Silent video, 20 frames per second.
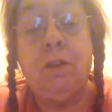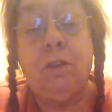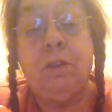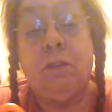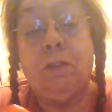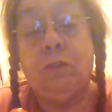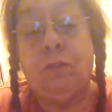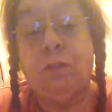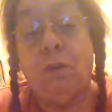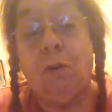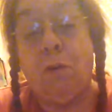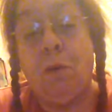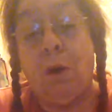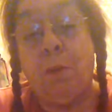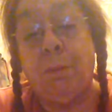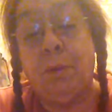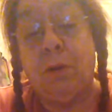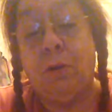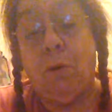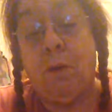So
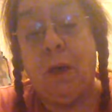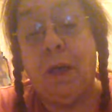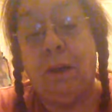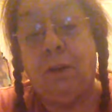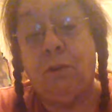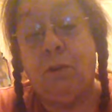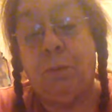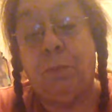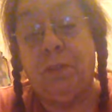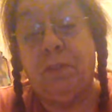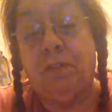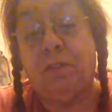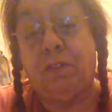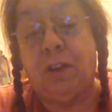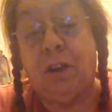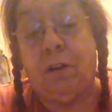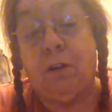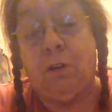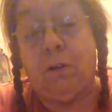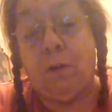I'm going to go ahead and open this
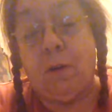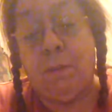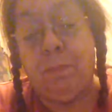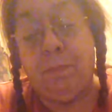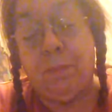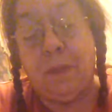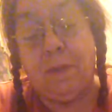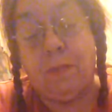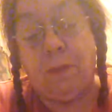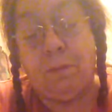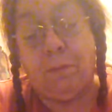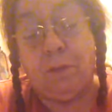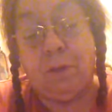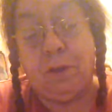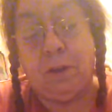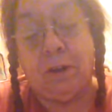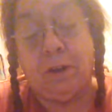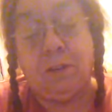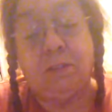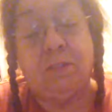tarot up, and then we're
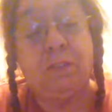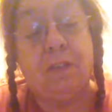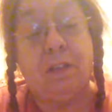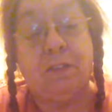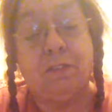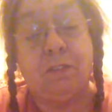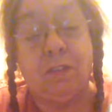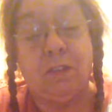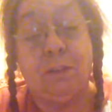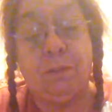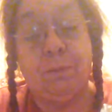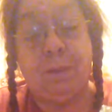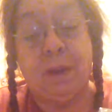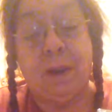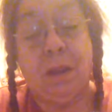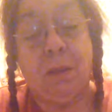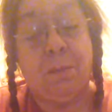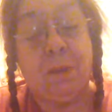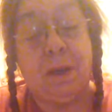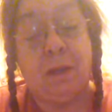going to discuss a little bit
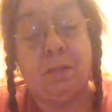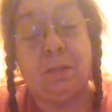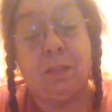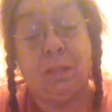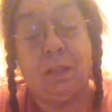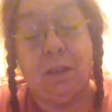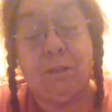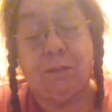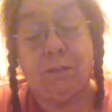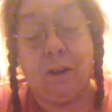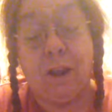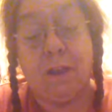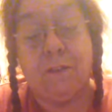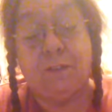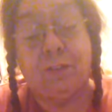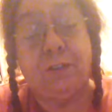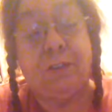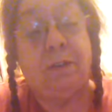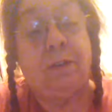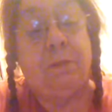about
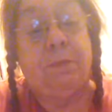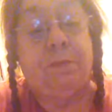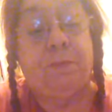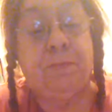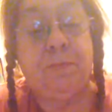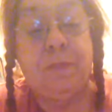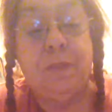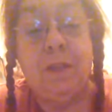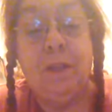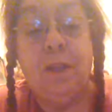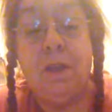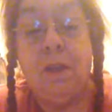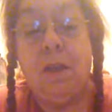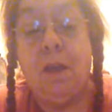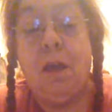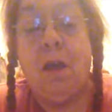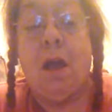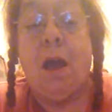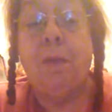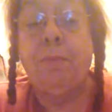Lovecraft.
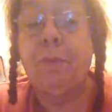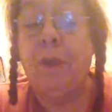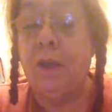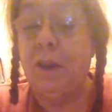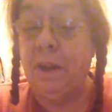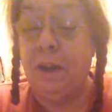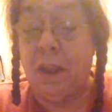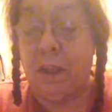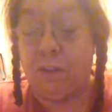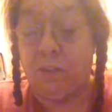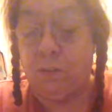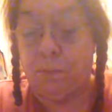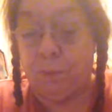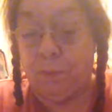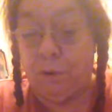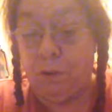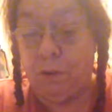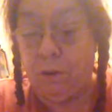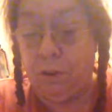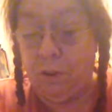I'm not an
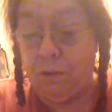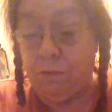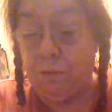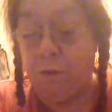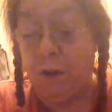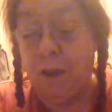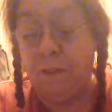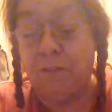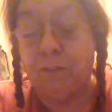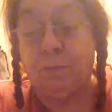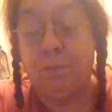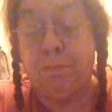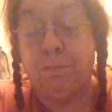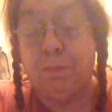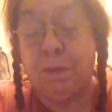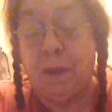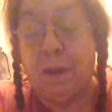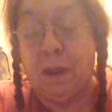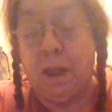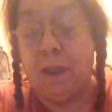expert on Lovecraft,
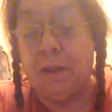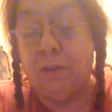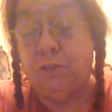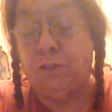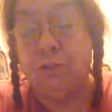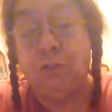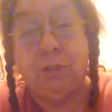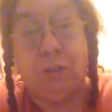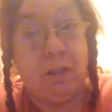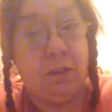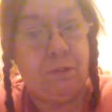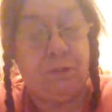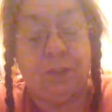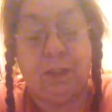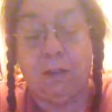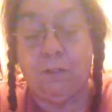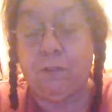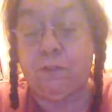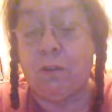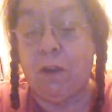but I do love
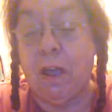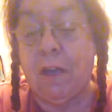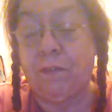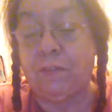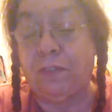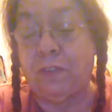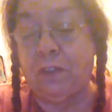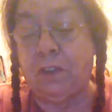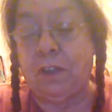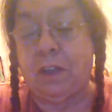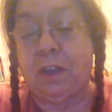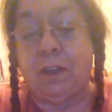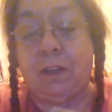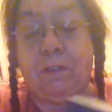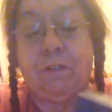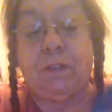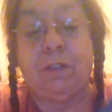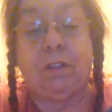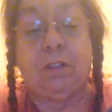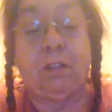Lovecraft. I
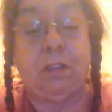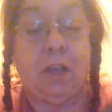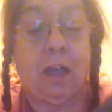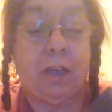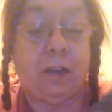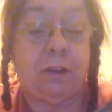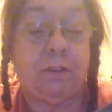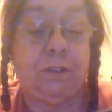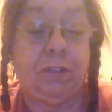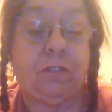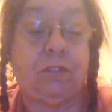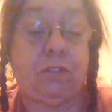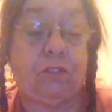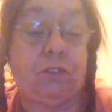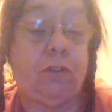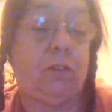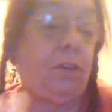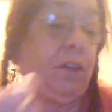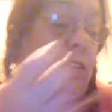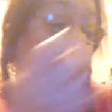love a lot of his
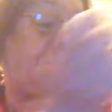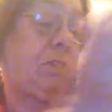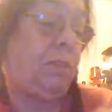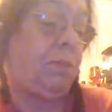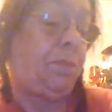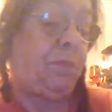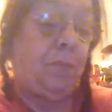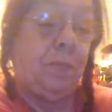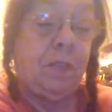stories.